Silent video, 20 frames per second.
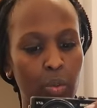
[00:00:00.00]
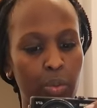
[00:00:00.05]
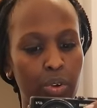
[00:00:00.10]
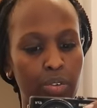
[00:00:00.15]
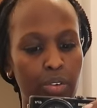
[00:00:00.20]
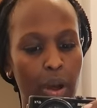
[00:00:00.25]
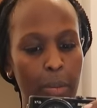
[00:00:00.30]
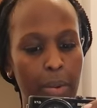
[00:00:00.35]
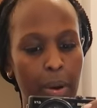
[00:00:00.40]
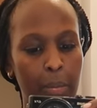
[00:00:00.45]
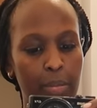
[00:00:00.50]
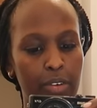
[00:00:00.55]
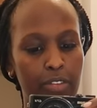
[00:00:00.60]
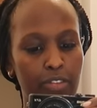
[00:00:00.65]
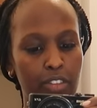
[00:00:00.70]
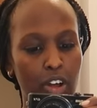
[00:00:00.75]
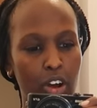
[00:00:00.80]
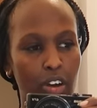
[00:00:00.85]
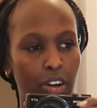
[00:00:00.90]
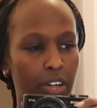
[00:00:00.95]
we wrap up the
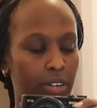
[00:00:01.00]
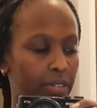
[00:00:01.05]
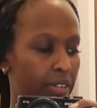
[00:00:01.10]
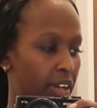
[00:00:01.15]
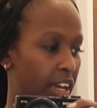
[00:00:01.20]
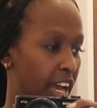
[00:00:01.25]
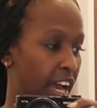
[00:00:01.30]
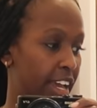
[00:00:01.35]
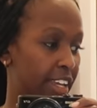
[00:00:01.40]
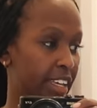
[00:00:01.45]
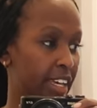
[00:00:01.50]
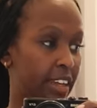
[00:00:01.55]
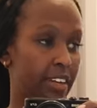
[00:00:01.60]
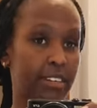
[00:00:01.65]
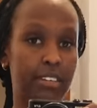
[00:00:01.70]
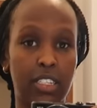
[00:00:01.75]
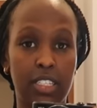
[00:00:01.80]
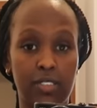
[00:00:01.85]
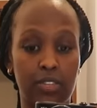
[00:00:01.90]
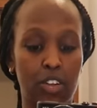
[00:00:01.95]
vlog.
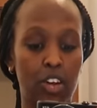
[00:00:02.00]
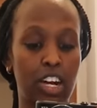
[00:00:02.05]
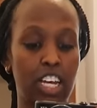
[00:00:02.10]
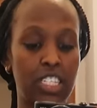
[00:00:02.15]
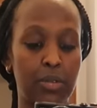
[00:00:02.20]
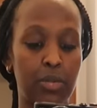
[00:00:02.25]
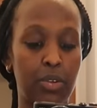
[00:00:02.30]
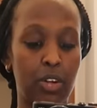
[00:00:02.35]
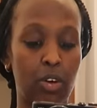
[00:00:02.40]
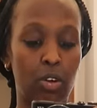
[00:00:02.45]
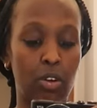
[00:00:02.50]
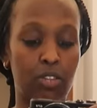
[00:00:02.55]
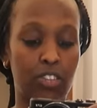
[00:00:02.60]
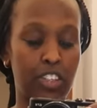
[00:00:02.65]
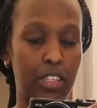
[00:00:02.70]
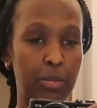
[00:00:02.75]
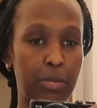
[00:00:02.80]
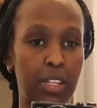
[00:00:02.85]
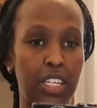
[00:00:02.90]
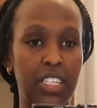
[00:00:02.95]
Again, this vlog has been all
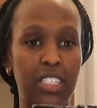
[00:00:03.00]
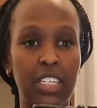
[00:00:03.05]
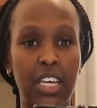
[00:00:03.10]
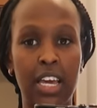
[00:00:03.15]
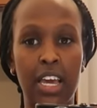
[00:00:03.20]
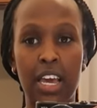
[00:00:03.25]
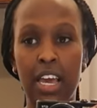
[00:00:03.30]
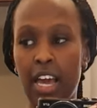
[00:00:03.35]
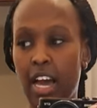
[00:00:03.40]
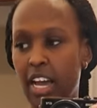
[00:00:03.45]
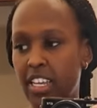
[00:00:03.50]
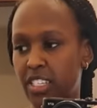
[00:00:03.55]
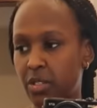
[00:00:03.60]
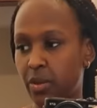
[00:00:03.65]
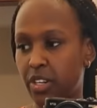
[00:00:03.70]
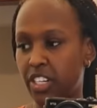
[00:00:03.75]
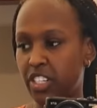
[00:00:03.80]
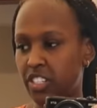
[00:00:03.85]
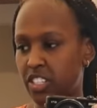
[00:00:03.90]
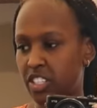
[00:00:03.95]
over the place. I
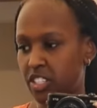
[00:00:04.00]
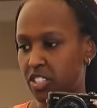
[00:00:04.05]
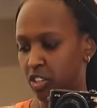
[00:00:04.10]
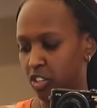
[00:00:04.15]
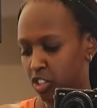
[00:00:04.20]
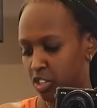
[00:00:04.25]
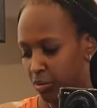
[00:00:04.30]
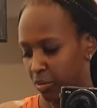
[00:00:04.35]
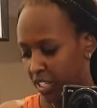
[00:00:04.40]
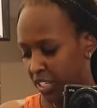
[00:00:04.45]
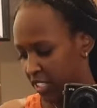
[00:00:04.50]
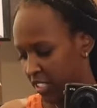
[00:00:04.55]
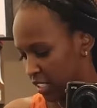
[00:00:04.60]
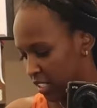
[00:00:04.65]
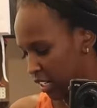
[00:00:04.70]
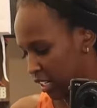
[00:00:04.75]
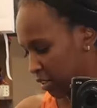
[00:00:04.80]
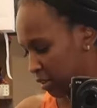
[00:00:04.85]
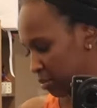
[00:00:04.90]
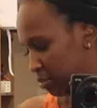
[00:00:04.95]
just wanted to just document
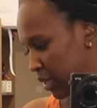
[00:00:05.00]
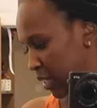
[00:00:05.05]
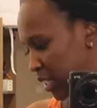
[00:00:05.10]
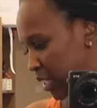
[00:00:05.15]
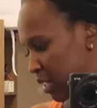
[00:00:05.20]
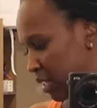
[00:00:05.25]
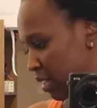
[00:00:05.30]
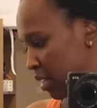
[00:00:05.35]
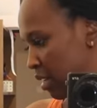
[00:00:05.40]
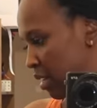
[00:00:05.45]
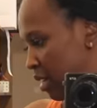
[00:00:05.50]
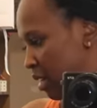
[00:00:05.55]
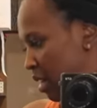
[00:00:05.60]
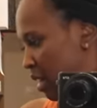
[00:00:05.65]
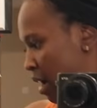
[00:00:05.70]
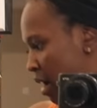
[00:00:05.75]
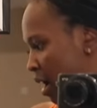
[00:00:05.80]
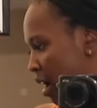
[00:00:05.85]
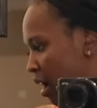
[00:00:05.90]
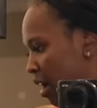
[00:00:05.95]
this little bit
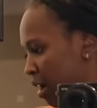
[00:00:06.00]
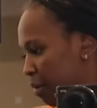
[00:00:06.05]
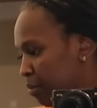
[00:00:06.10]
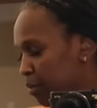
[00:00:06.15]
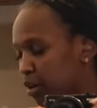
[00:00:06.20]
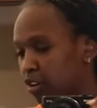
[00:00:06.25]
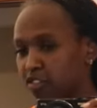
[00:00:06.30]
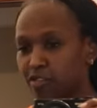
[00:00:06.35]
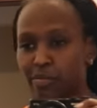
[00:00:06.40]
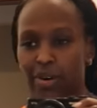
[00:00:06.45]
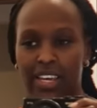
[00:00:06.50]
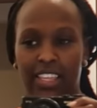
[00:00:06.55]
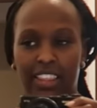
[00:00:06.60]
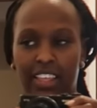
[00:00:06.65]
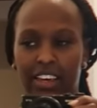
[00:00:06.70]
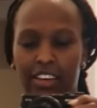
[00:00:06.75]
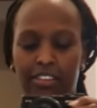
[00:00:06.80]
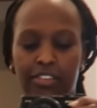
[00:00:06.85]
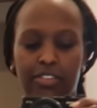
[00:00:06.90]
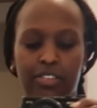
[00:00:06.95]
of my
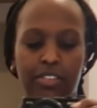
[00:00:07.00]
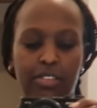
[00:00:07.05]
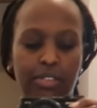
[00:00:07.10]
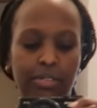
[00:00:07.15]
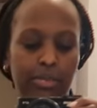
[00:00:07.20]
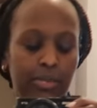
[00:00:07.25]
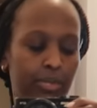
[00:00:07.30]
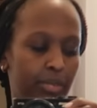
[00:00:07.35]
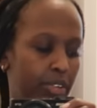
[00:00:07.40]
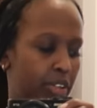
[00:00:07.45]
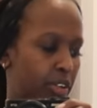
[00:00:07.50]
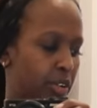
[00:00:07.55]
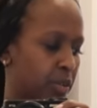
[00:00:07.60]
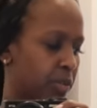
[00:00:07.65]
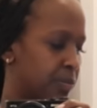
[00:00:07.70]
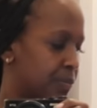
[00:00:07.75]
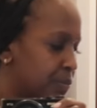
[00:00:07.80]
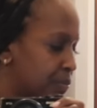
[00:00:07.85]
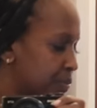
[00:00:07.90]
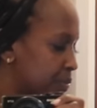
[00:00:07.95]
life, you
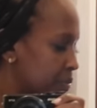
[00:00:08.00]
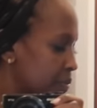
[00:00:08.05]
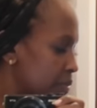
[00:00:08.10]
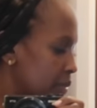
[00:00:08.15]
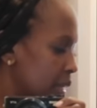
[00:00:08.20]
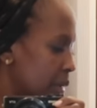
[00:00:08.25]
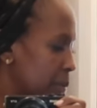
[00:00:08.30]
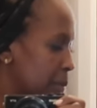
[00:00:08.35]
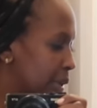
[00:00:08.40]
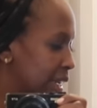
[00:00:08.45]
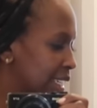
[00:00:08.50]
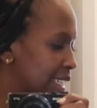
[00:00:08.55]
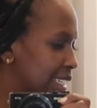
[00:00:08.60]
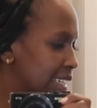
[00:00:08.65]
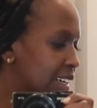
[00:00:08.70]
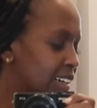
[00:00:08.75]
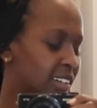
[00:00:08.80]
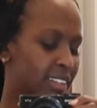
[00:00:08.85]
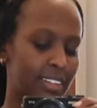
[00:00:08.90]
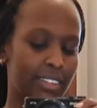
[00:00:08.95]
know. But
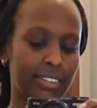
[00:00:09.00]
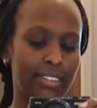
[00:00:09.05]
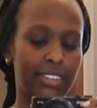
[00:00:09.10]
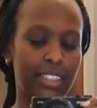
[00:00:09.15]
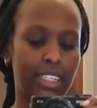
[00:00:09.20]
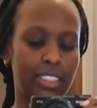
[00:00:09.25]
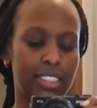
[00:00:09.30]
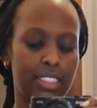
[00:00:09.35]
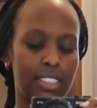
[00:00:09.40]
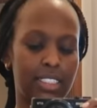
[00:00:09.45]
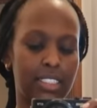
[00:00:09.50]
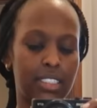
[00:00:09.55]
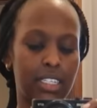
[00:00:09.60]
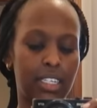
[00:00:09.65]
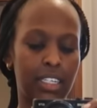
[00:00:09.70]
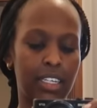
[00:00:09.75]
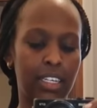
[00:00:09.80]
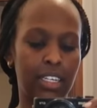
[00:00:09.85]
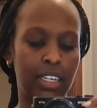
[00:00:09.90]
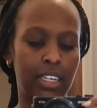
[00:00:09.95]
yeah, that's
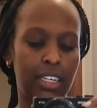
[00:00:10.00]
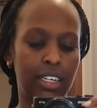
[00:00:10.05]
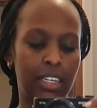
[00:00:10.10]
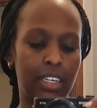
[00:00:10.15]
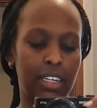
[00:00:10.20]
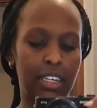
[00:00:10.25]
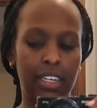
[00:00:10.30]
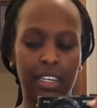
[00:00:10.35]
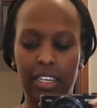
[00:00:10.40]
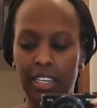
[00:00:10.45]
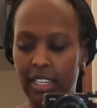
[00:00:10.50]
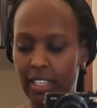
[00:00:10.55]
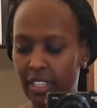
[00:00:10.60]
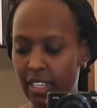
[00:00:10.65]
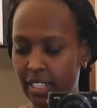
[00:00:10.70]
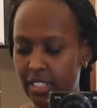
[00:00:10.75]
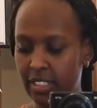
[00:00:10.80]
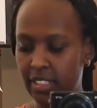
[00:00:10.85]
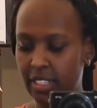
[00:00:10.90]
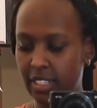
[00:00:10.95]

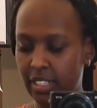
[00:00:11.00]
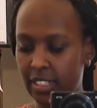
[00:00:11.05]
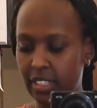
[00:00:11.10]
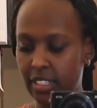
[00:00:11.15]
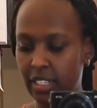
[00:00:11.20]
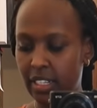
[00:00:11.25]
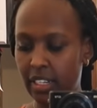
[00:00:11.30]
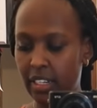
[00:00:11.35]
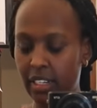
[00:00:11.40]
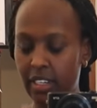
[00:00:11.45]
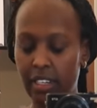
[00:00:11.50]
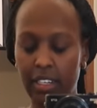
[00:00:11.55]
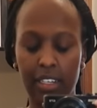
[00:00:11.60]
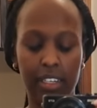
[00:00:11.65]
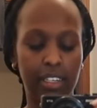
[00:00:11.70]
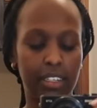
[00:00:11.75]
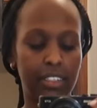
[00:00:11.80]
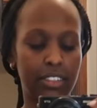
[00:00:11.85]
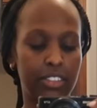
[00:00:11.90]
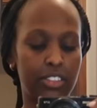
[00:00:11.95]
it.
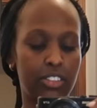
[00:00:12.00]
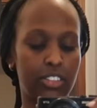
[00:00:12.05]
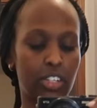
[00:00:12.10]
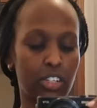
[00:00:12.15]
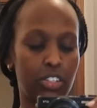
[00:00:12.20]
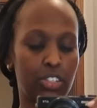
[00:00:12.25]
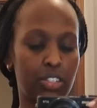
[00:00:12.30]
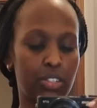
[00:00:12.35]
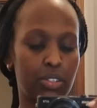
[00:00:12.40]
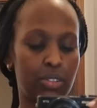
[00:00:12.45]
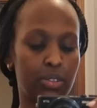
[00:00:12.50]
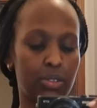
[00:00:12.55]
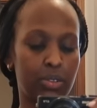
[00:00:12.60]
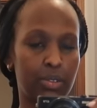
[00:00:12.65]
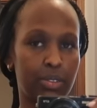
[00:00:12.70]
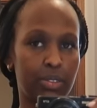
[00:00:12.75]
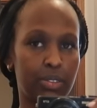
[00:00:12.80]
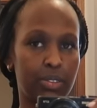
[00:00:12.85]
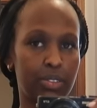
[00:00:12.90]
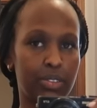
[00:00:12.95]
Talk to
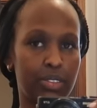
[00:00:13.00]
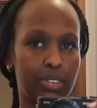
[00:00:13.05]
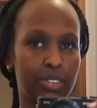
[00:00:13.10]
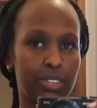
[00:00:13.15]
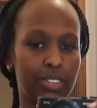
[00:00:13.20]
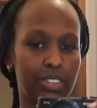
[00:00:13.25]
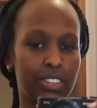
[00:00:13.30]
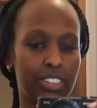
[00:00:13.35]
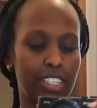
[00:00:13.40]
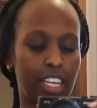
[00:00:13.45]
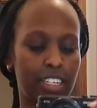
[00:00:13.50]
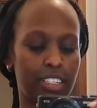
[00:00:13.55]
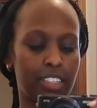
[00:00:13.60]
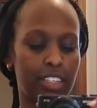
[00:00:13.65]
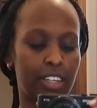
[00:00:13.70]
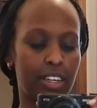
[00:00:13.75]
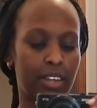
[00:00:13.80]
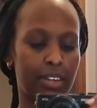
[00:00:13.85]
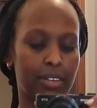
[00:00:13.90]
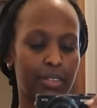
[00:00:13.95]
you
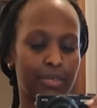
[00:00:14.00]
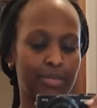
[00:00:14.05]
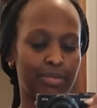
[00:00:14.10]
Saturday.